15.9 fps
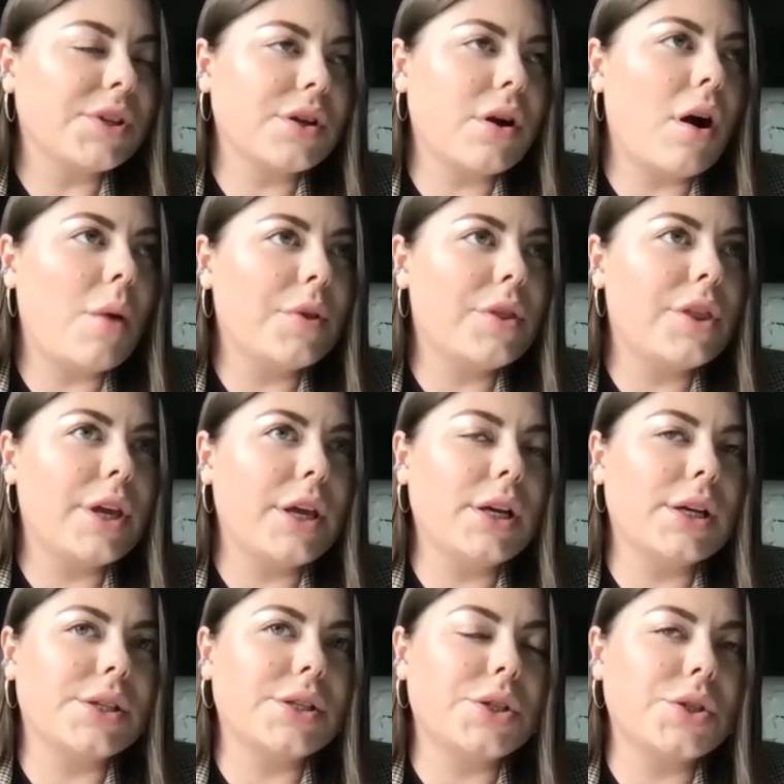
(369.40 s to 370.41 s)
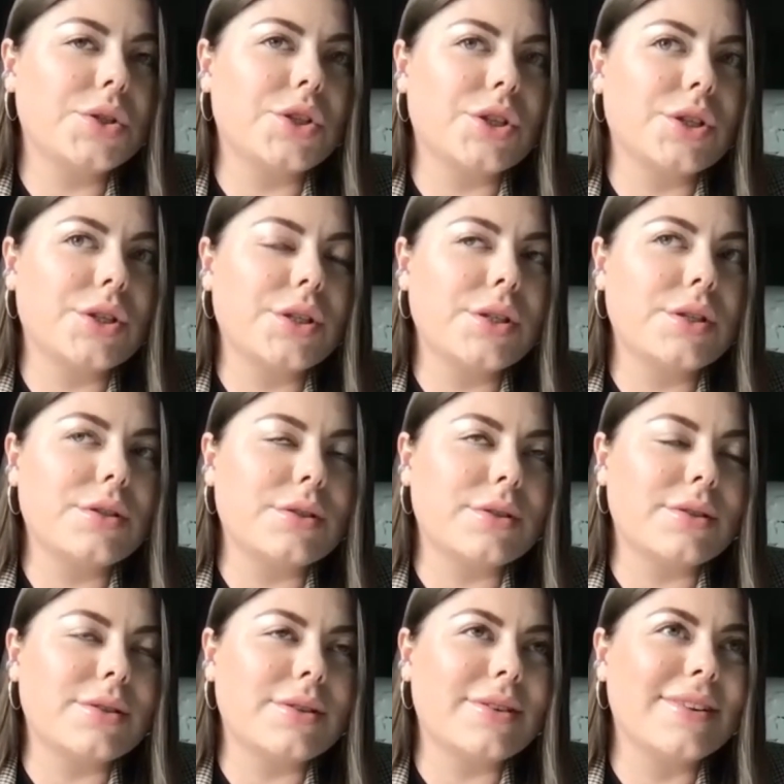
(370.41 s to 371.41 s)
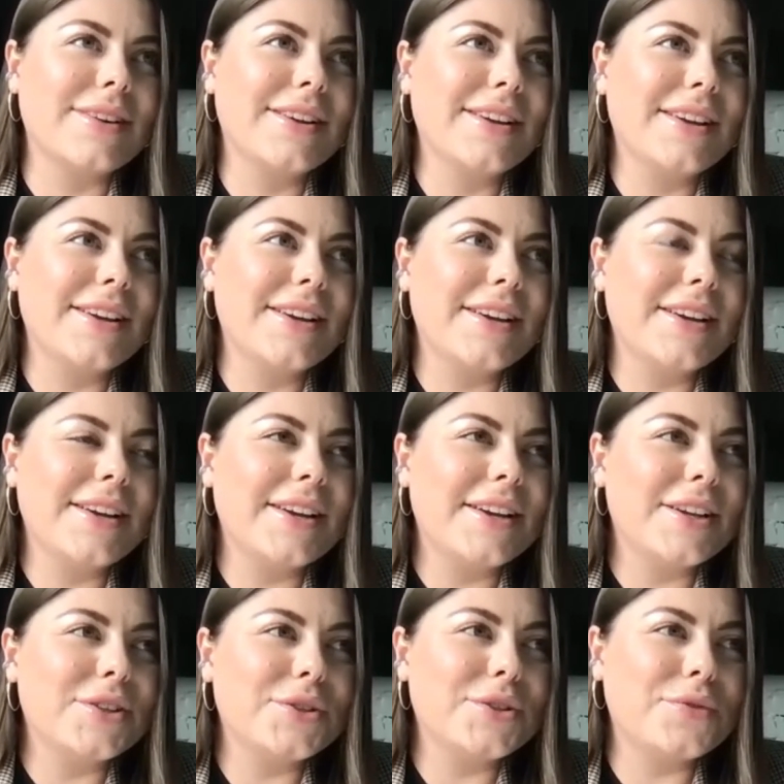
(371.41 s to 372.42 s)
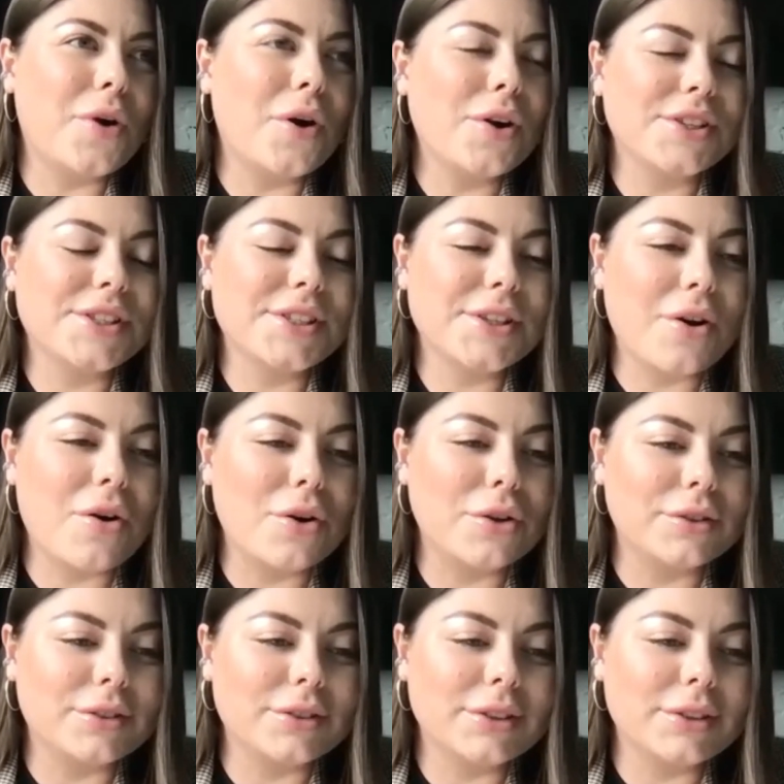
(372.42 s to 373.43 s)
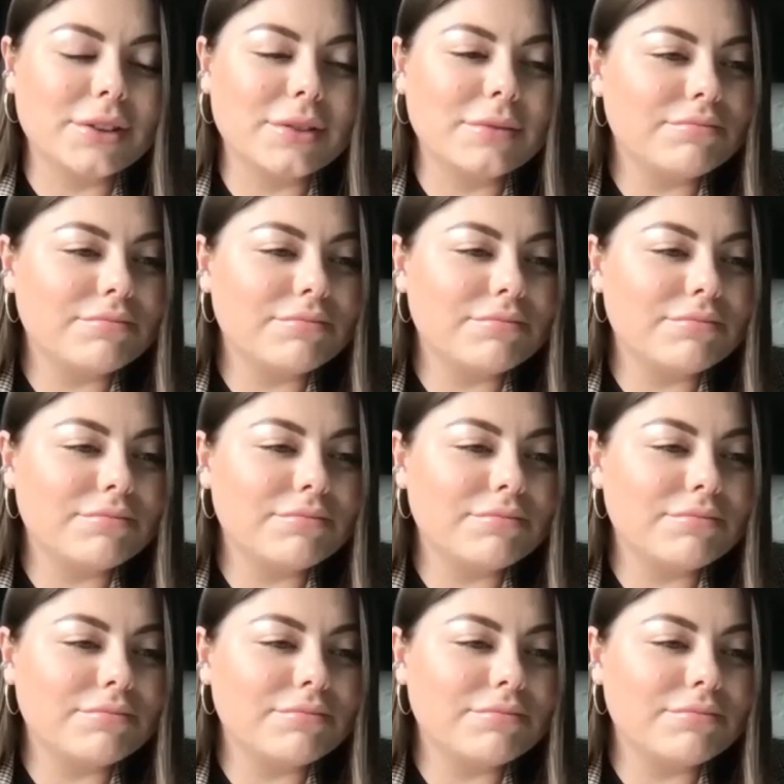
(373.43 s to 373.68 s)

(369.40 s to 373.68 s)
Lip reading: common thing is to just to focus on